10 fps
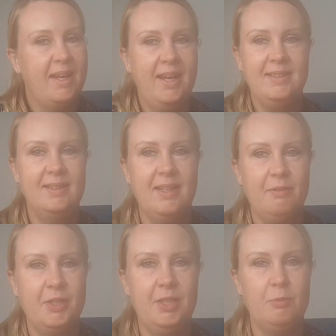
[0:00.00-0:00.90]
I didn't
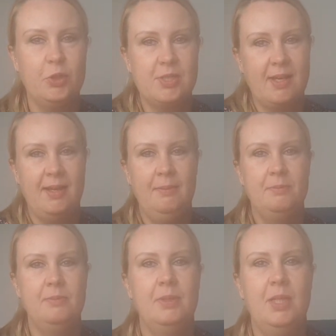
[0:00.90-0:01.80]
have any more
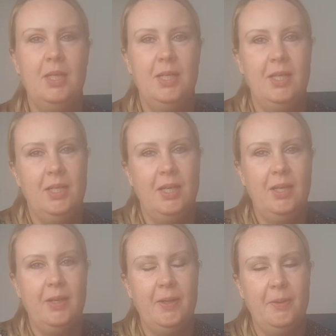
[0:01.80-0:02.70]
time
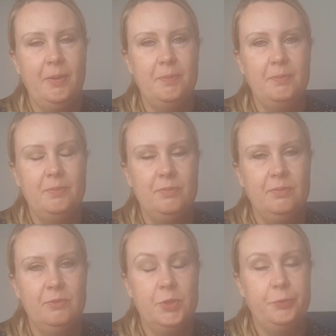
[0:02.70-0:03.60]

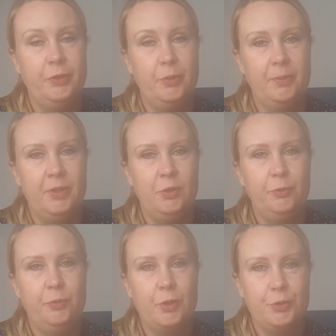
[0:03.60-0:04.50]
to film a
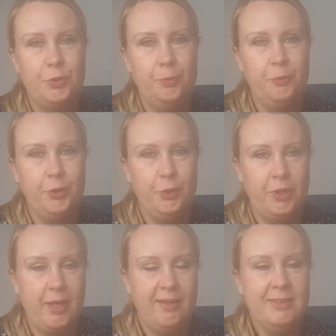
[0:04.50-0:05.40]
new Flosstube for you
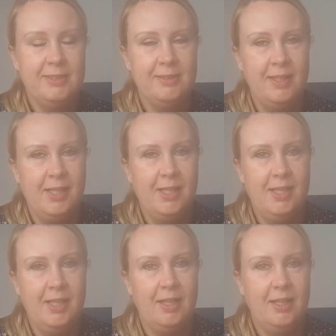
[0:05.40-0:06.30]
guys.
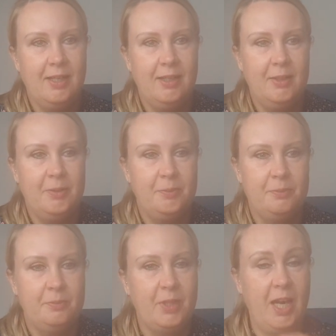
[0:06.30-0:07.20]

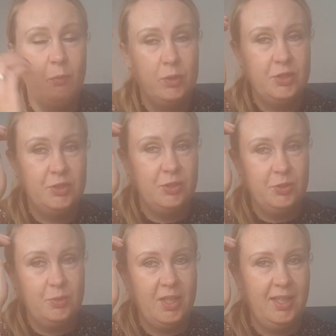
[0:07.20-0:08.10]
I wanted to
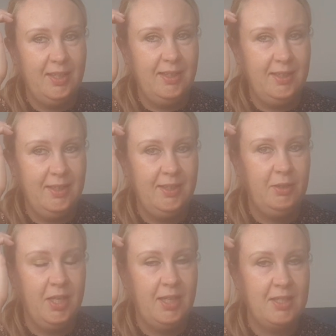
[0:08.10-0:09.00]
do
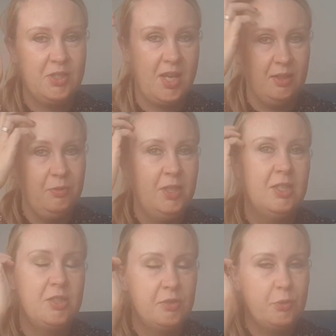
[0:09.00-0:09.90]
a hashtag
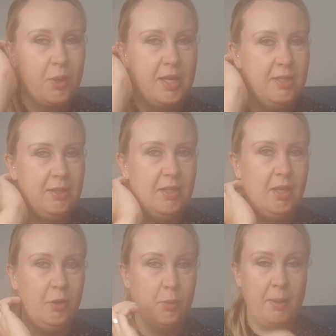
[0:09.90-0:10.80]
finish it
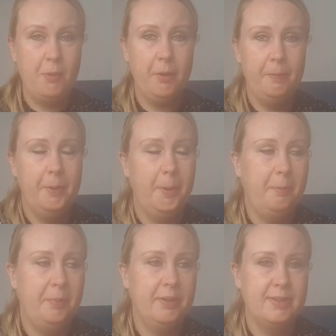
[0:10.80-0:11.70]
already wrap up,
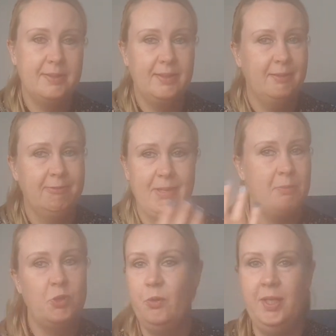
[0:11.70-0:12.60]
but
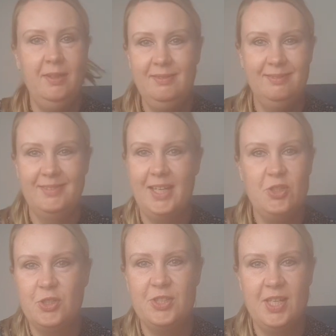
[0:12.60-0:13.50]
I'm sorry, I
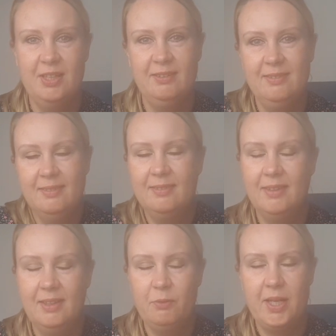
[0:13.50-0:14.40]
just
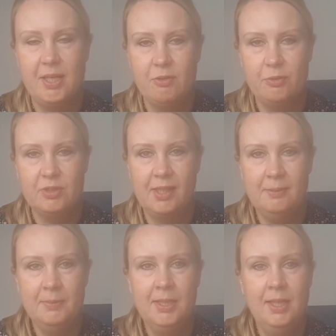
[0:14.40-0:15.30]
ran out of
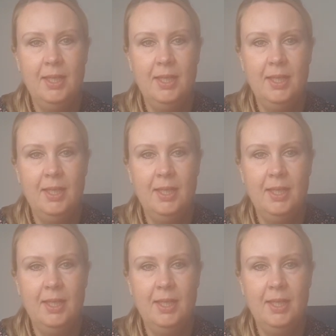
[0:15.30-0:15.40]
time.